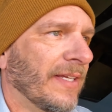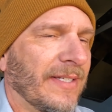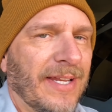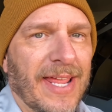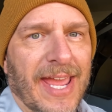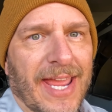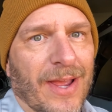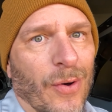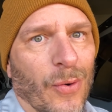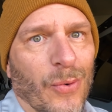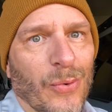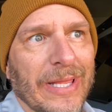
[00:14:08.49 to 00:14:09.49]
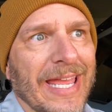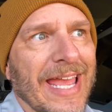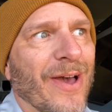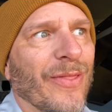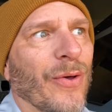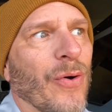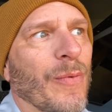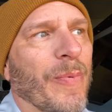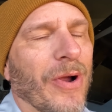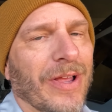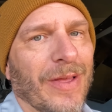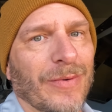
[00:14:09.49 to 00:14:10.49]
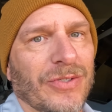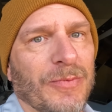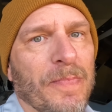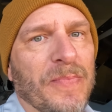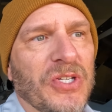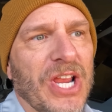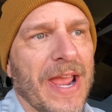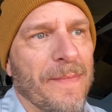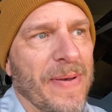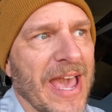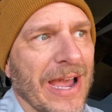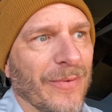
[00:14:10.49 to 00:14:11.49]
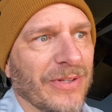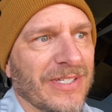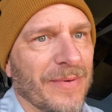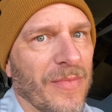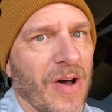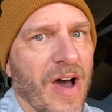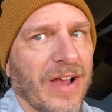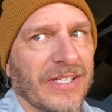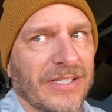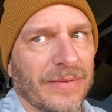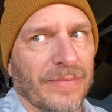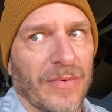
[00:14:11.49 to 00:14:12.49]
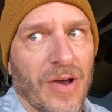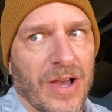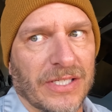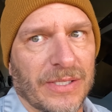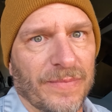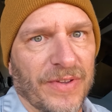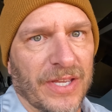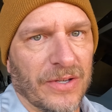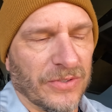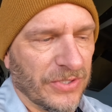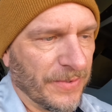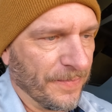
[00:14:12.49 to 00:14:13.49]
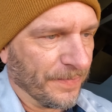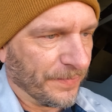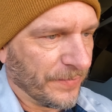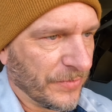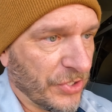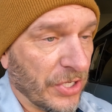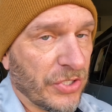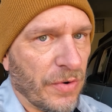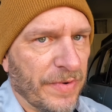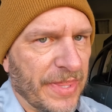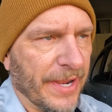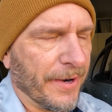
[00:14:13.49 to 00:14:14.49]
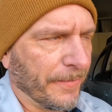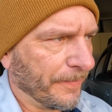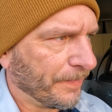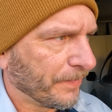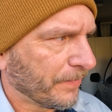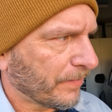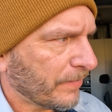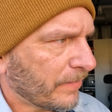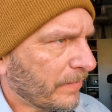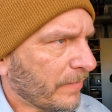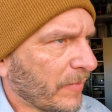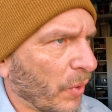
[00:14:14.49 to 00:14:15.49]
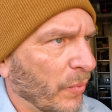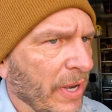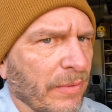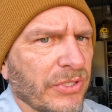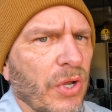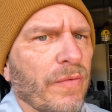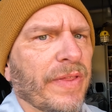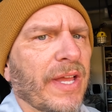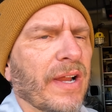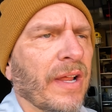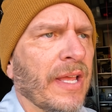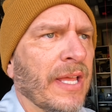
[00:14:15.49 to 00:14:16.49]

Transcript: Today, holy cow, the whole parking lot was jam-packed with some awesome, awesome vehicles. So I was over there. When I was over there,